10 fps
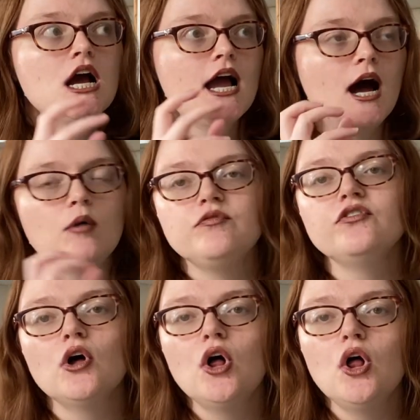
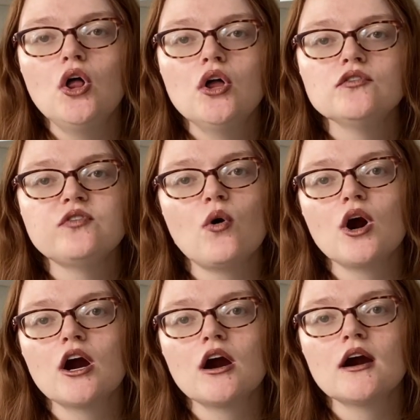helpful
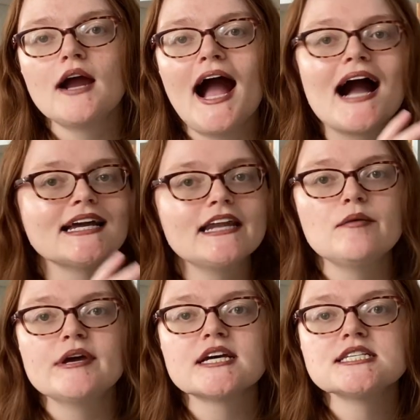for
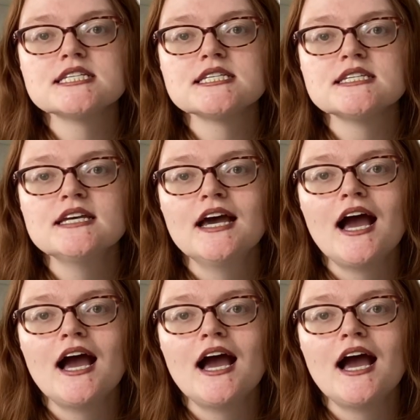academics,